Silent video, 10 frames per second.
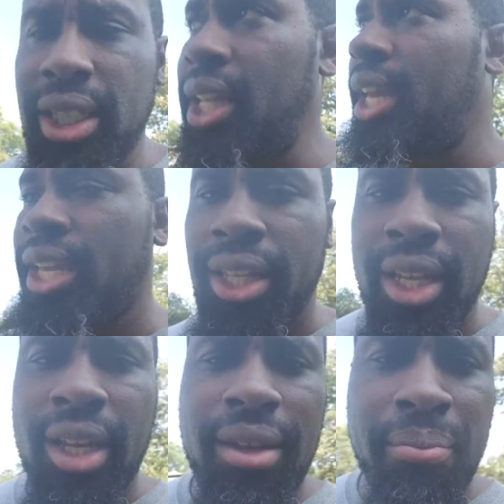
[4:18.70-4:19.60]
clan,
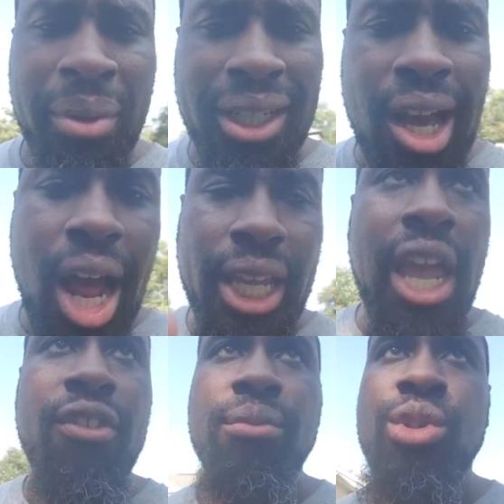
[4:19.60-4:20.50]
but God
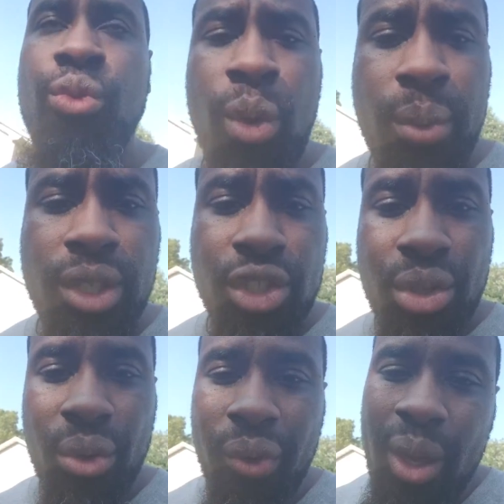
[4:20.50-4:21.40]
gave him truth. What was the
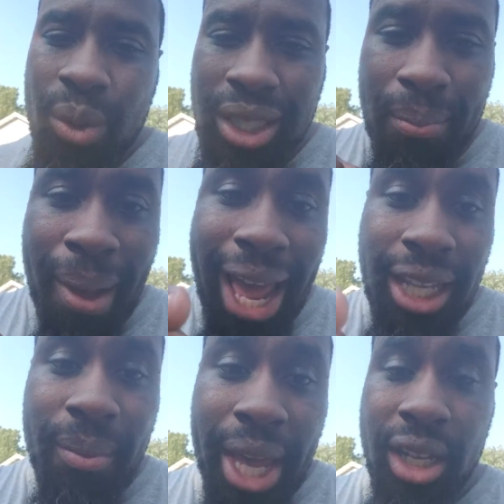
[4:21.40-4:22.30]
truth? He was a mighty man